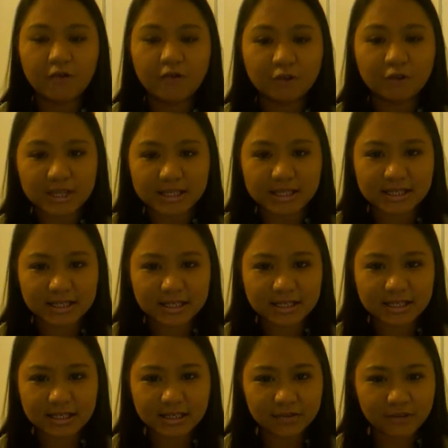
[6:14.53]
For the
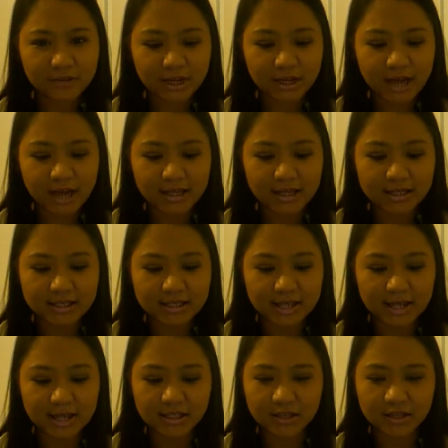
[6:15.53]
citizens of the United
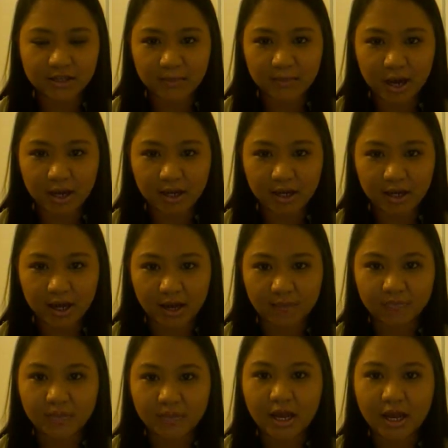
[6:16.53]
States of America
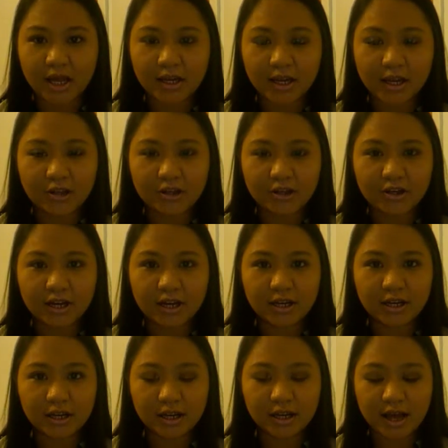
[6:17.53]
and other
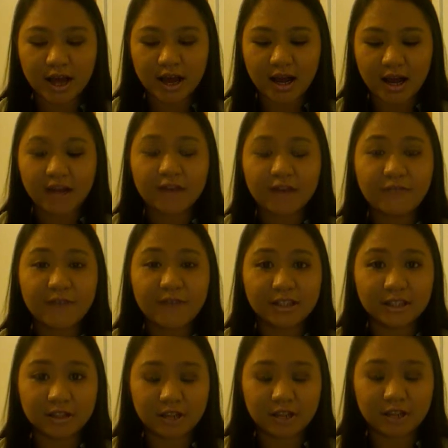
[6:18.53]

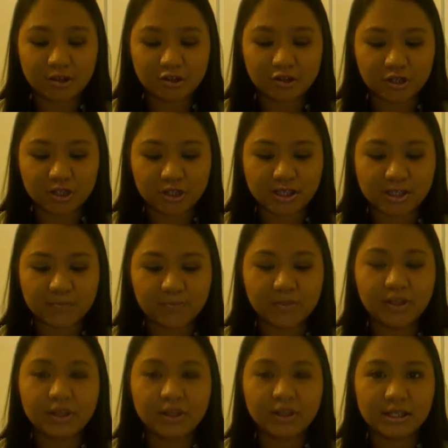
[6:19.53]
unaffected countries,
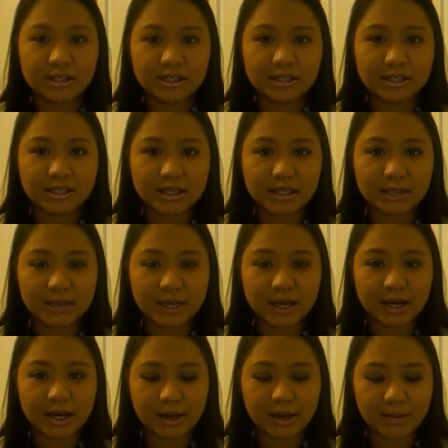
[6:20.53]
this disease
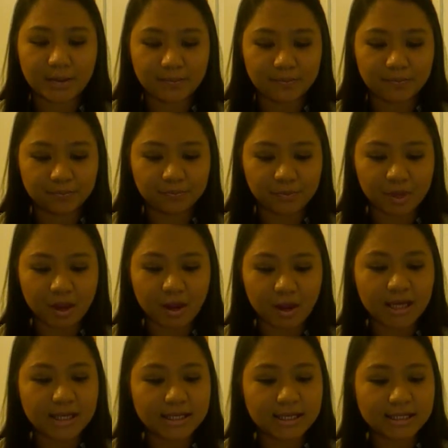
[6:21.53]
become
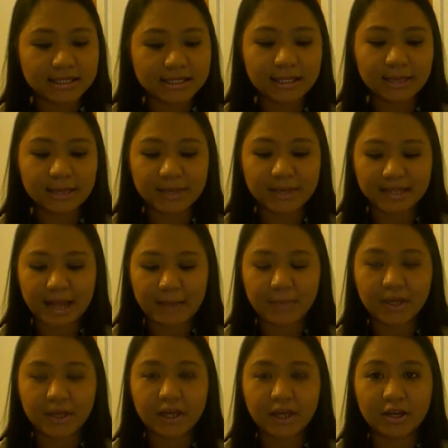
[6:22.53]
easily
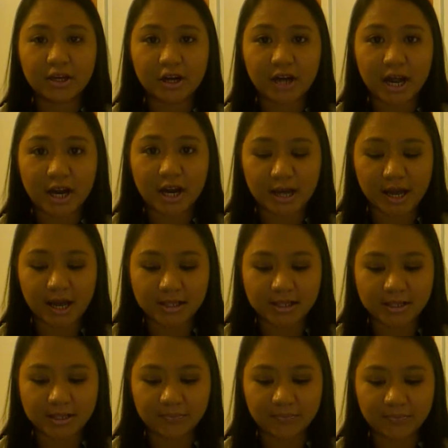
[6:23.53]
pandemic in our
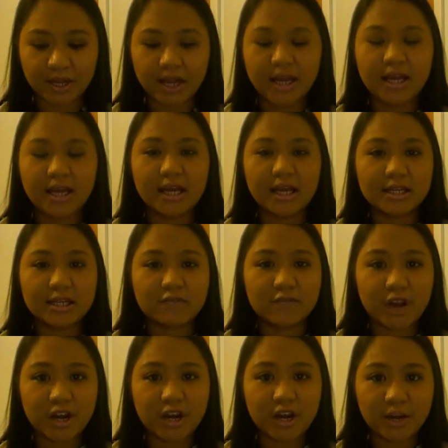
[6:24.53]
areas. It is
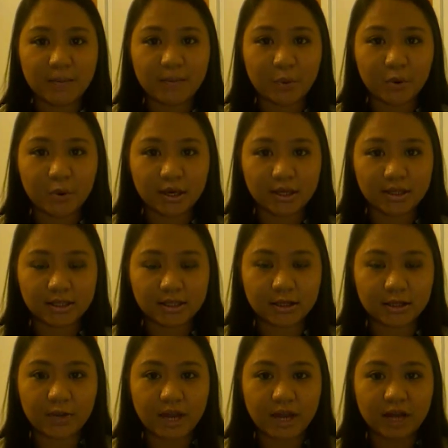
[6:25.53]
very important
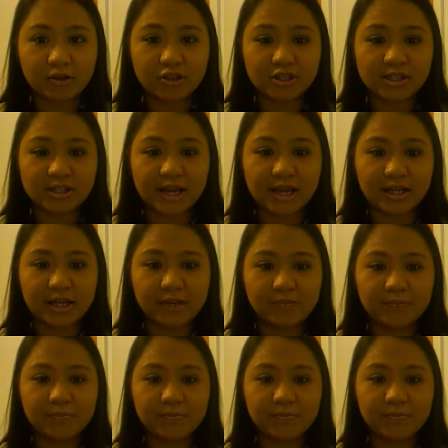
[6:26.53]
that we understand